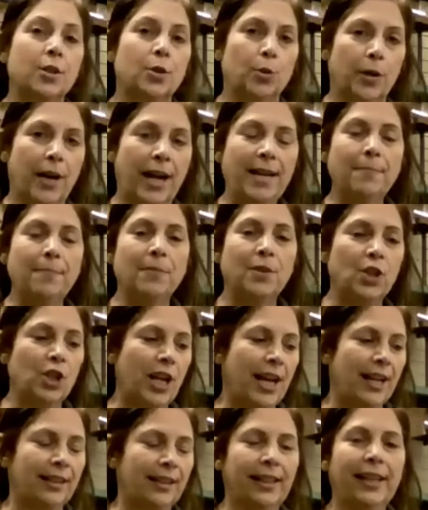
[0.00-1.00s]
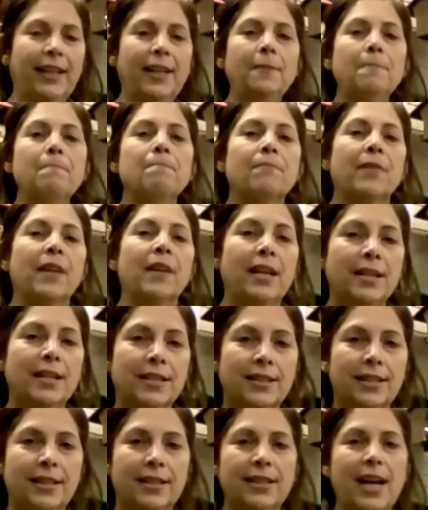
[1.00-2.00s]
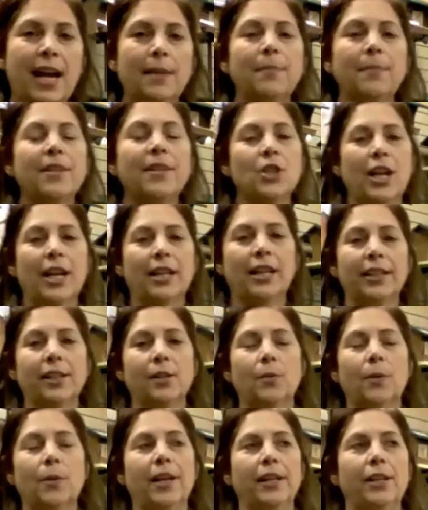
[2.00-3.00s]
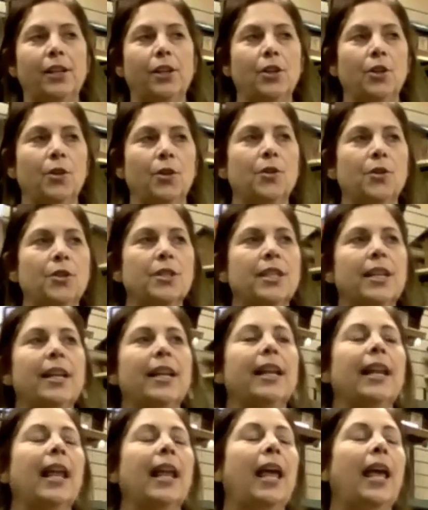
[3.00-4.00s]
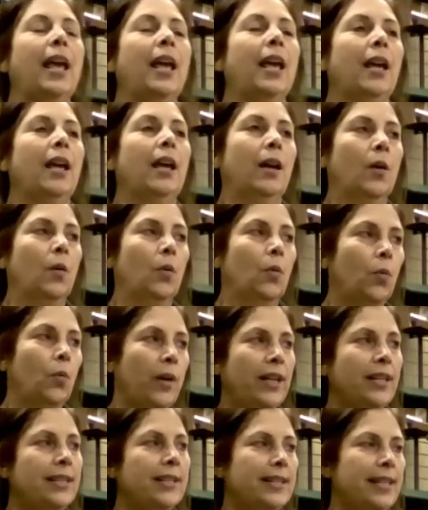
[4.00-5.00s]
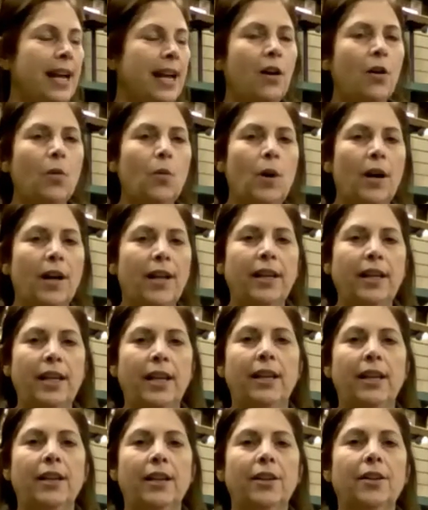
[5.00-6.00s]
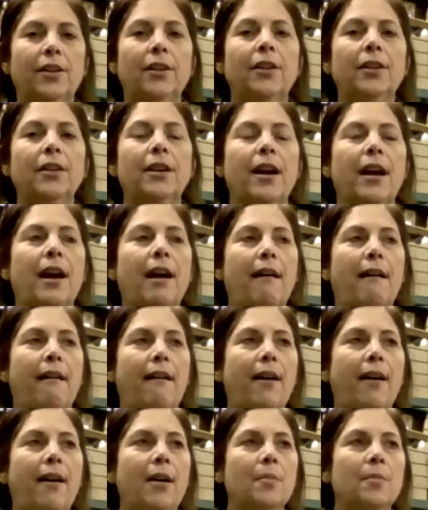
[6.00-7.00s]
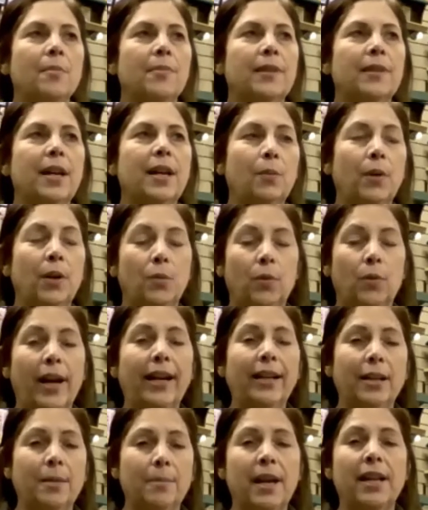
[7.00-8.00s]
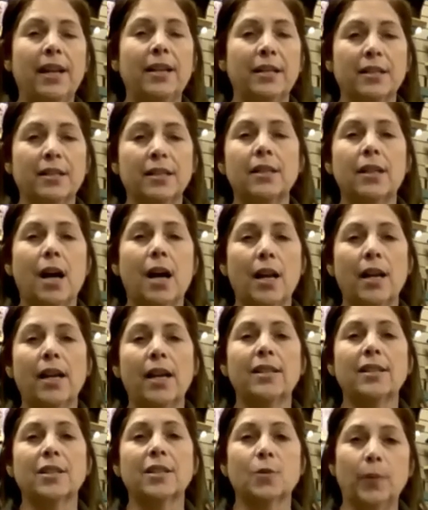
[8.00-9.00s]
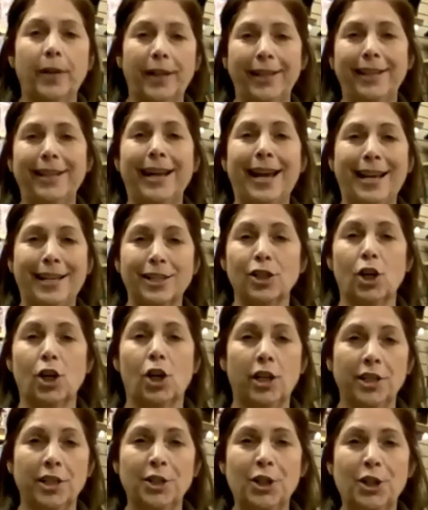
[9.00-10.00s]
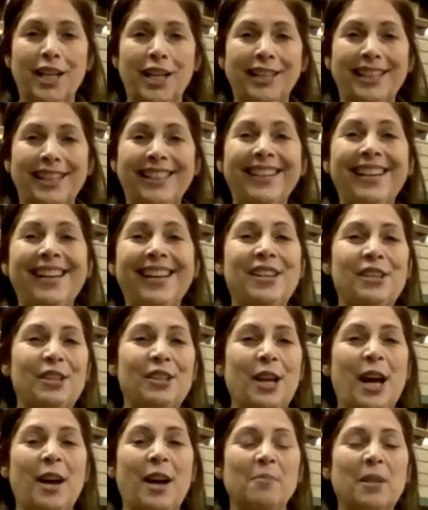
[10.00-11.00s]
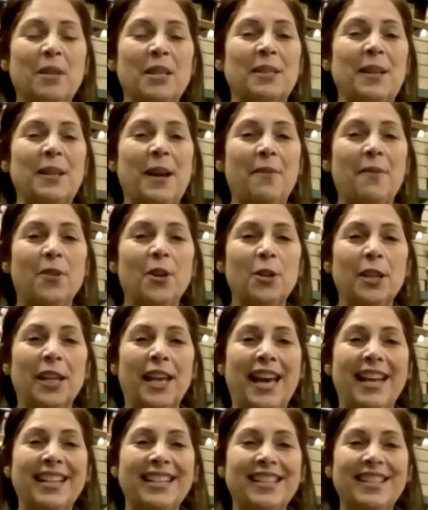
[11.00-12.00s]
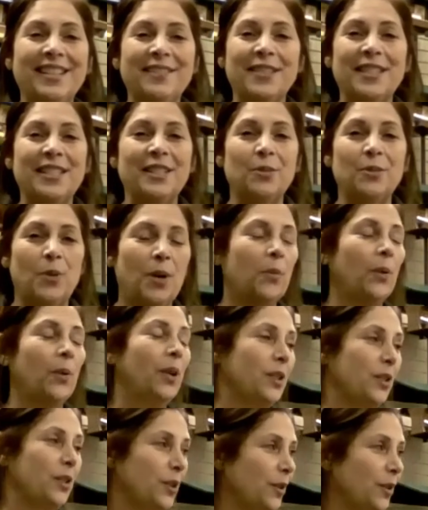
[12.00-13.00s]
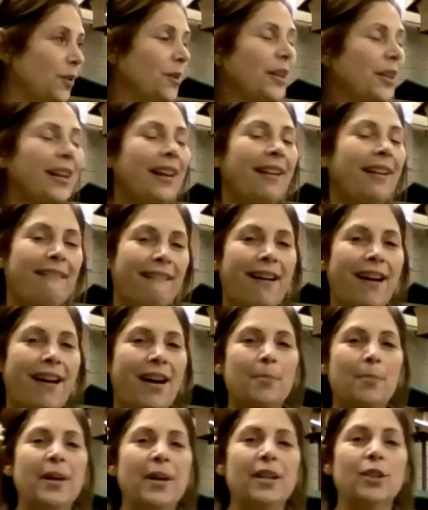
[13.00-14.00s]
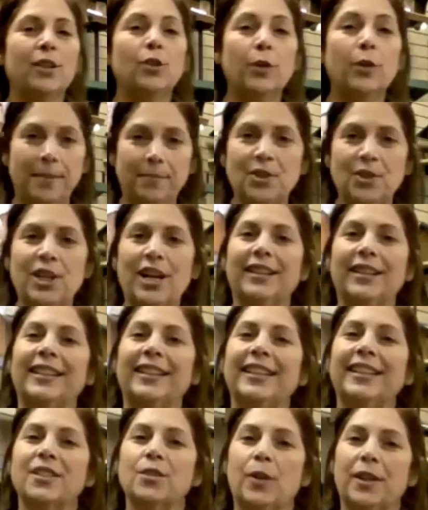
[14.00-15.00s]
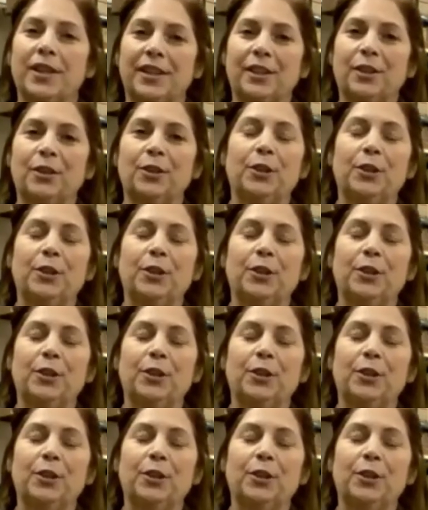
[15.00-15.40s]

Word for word: grape jelly grape is jelly. the type of jelly you want to use. We sell one here um, that we recommend. It's not as sweet as our jelly. Um, doesn't have all the additives Is what we do. Uh, but grape jelly is what they're